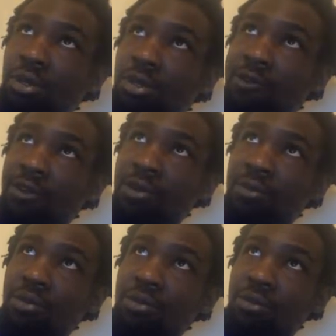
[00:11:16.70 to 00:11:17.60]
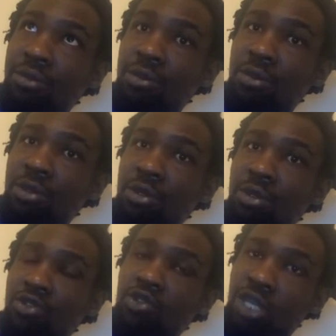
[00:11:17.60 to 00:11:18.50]
You feel me?
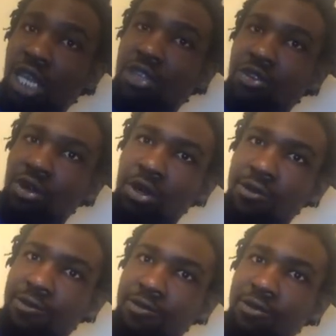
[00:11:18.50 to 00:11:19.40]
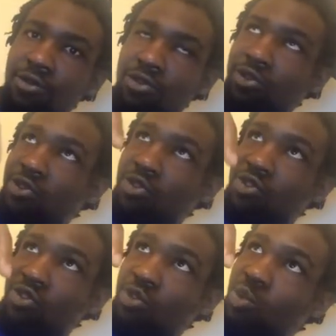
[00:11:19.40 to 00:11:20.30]
To get to earth,
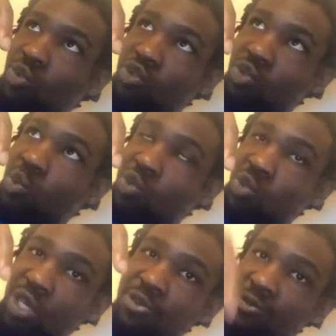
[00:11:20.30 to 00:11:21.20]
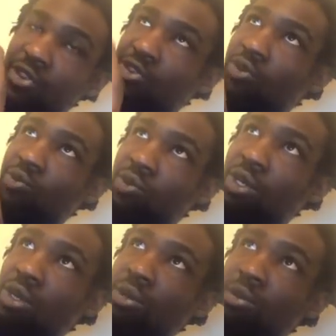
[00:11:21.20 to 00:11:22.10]
to this physical
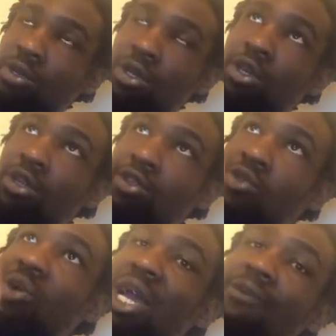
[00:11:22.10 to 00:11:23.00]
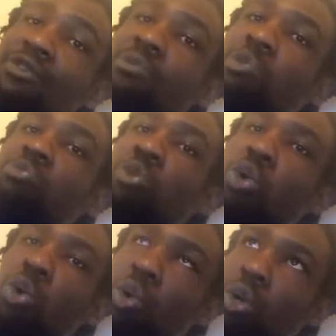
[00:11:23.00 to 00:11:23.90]
realm, you have to be
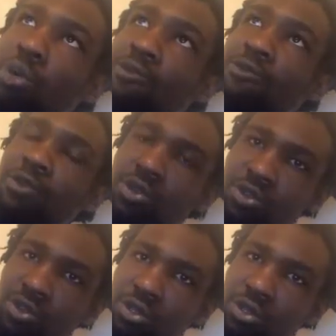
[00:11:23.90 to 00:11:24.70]
born first.